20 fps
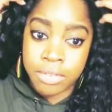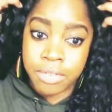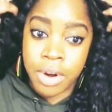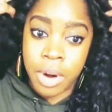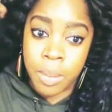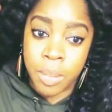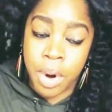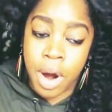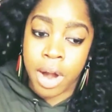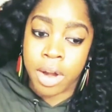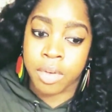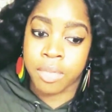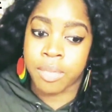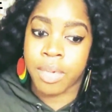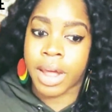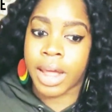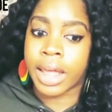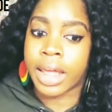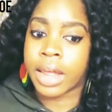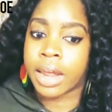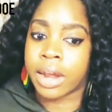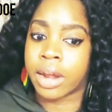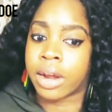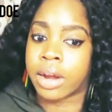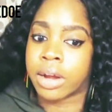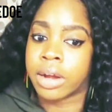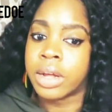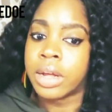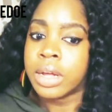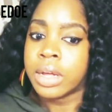front part of my
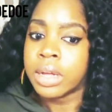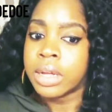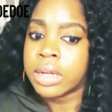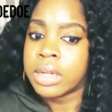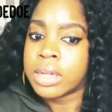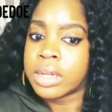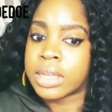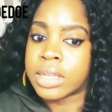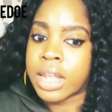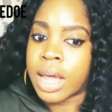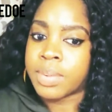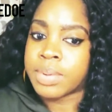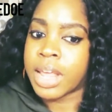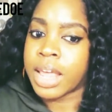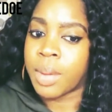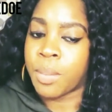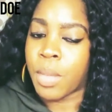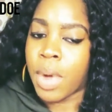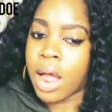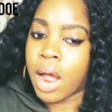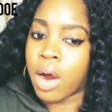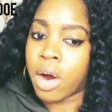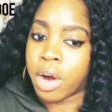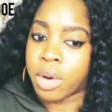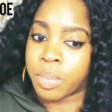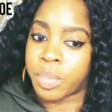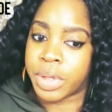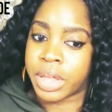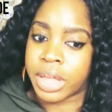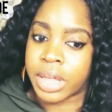hair stops at my
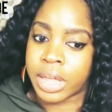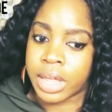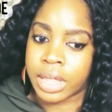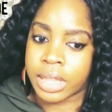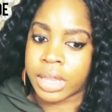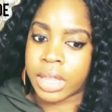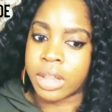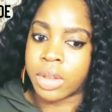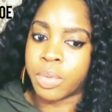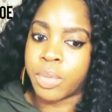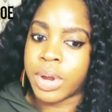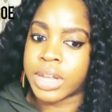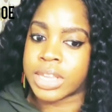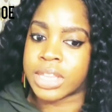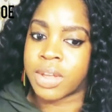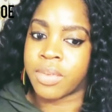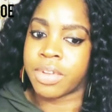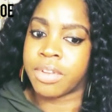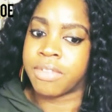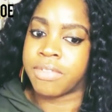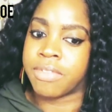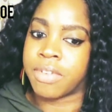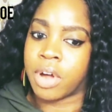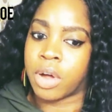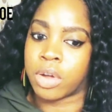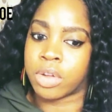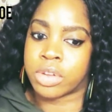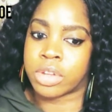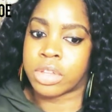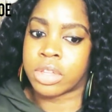armpit, and then the rest of it
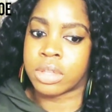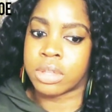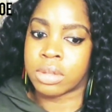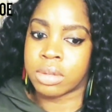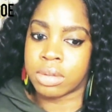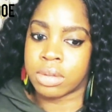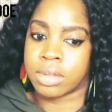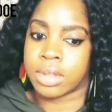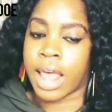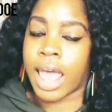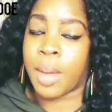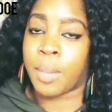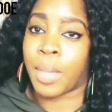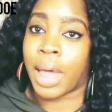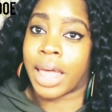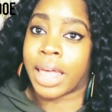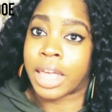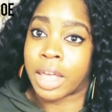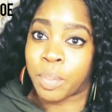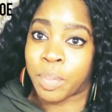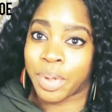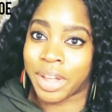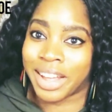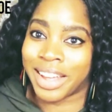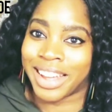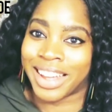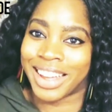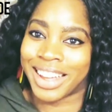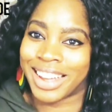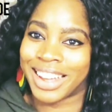falls at my hip.
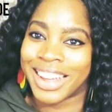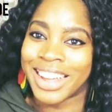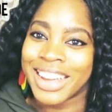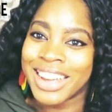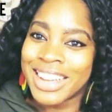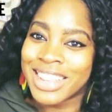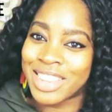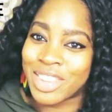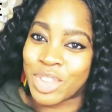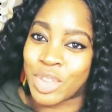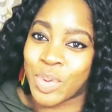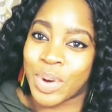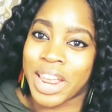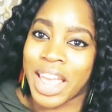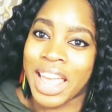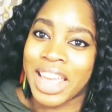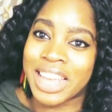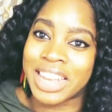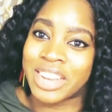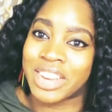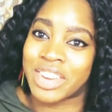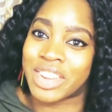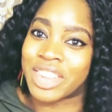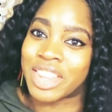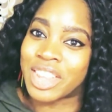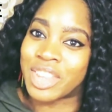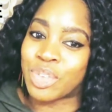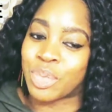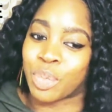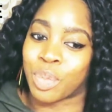So 28 inches
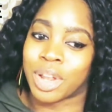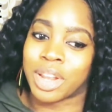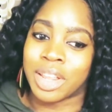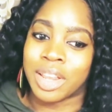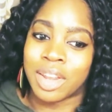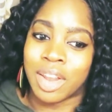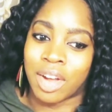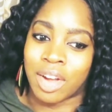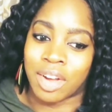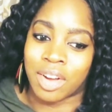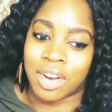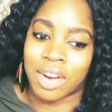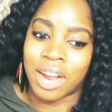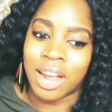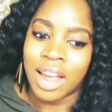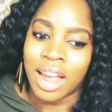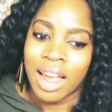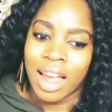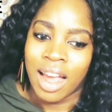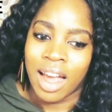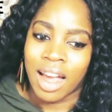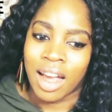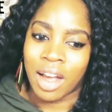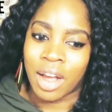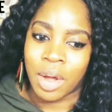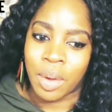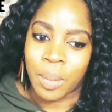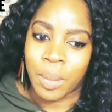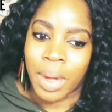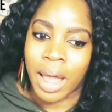is really long.
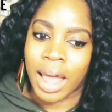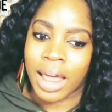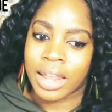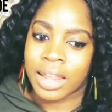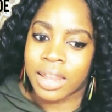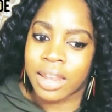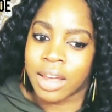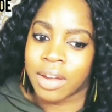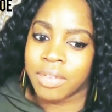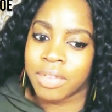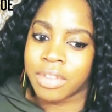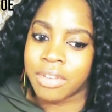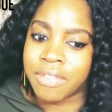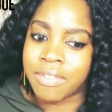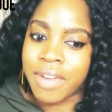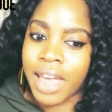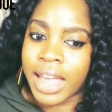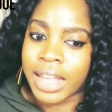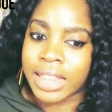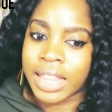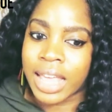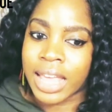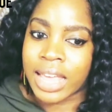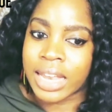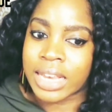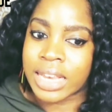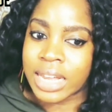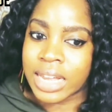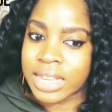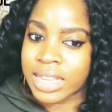I love the fact that
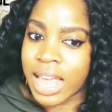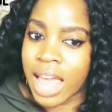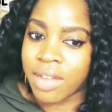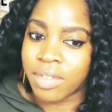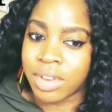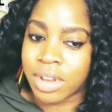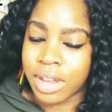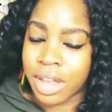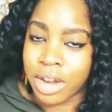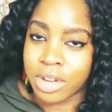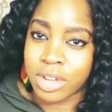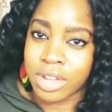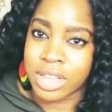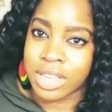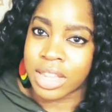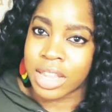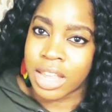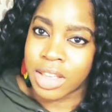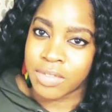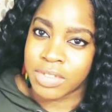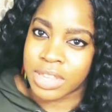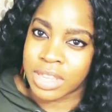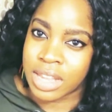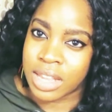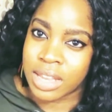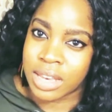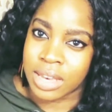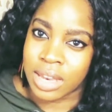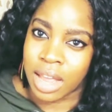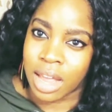it does have the layers, because it gives
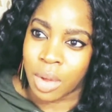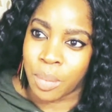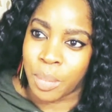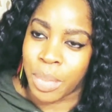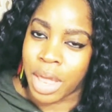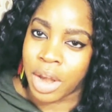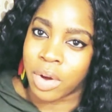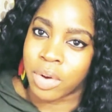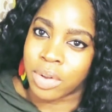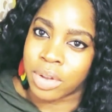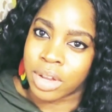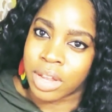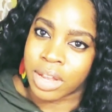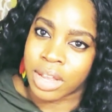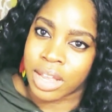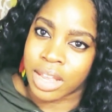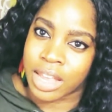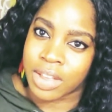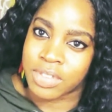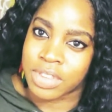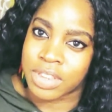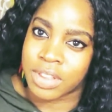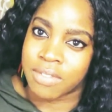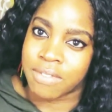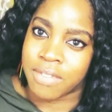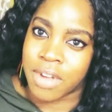it a better look. It gives it